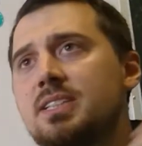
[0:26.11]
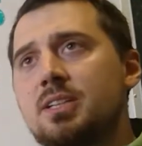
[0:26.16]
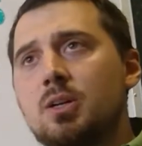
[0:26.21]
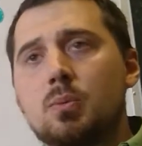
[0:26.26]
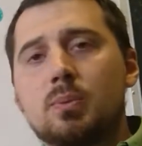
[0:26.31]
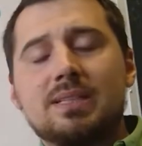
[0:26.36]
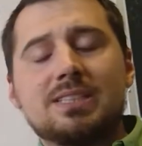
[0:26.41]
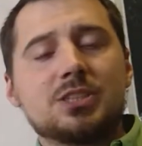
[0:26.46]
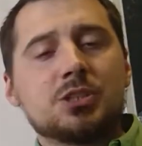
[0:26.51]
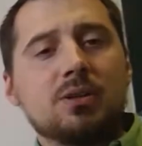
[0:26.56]
You know,
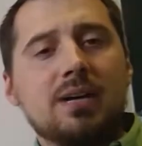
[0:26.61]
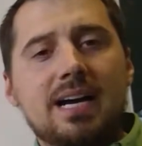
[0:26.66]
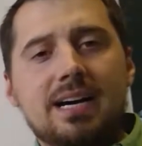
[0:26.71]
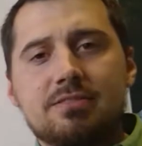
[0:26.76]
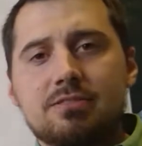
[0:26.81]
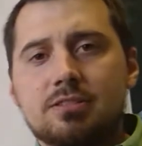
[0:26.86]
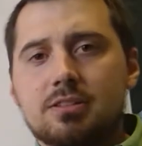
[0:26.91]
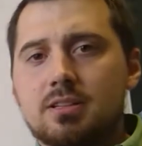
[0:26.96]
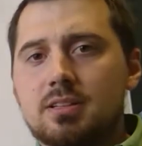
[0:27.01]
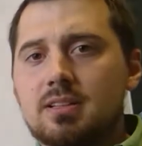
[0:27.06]
we
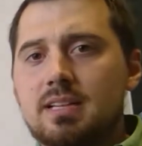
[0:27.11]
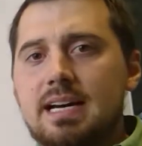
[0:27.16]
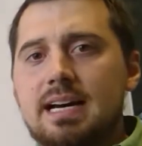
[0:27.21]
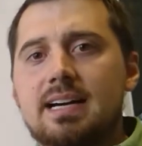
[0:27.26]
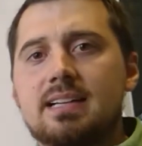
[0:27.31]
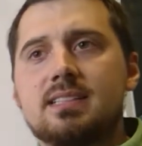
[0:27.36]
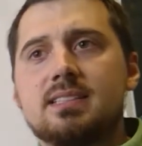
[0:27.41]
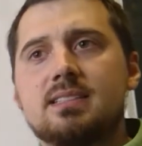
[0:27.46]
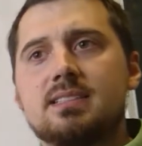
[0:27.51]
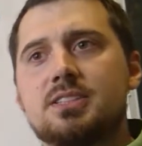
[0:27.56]
travel a
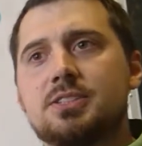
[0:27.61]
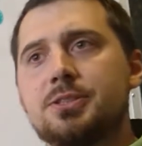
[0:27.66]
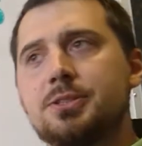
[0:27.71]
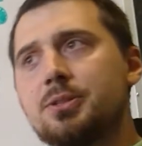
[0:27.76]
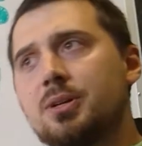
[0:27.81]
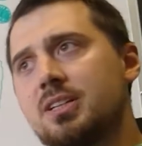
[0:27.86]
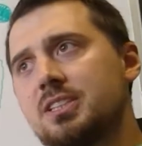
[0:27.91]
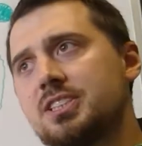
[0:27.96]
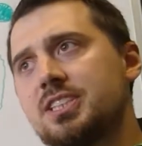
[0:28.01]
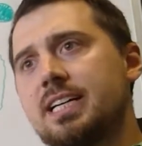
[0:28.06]
lot
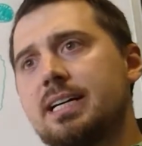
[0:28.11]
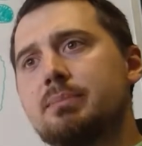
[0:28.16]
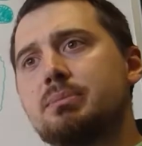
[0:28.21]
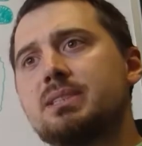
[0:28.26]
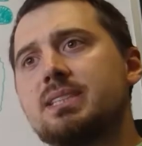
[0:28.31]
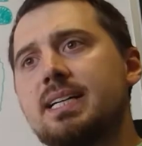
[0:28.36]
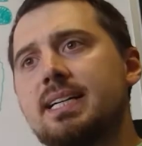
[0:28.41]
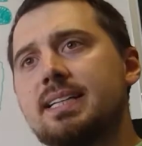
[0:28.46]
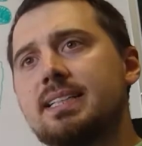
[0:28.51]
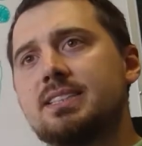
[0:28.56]
to our job
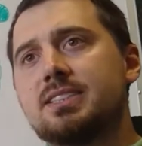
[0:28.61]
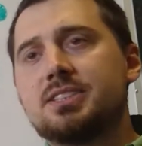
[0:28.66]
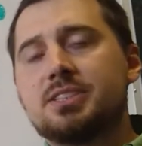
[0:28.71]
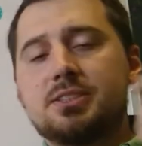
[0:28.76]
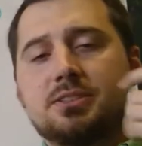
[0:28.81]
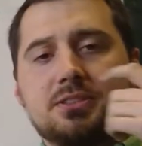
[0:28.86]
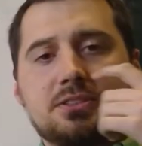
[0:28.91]
sites,